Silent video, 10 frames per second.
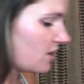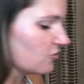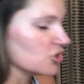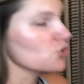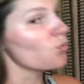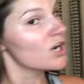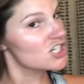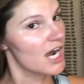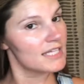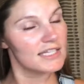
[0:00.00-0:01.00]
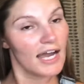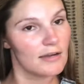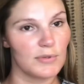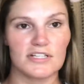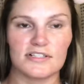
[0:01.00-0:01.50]
coverage, which I
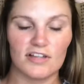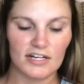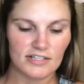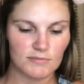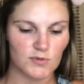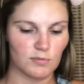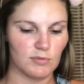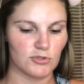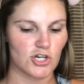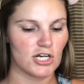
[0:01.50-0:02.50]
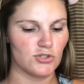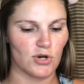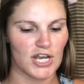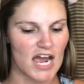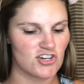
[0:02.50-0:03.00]
like because a lot of times when people try to do
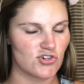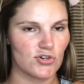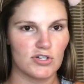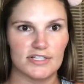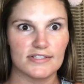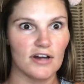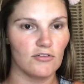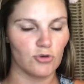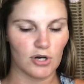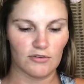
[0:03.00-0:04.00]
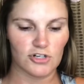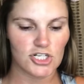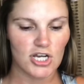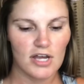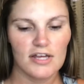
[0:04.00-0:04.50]
all natural, it's not full
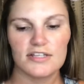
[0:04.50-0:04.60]
coverage.